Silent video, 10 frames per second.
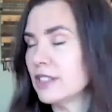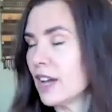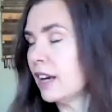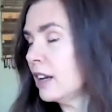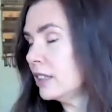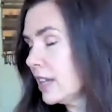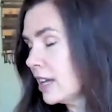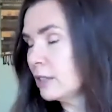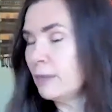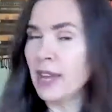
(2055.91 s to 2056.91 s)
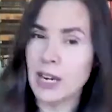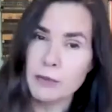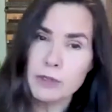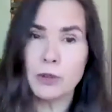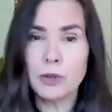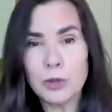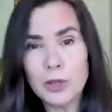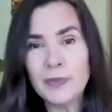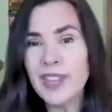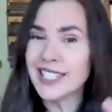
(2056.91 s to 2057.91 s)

has got it all together, man, I'm so cool.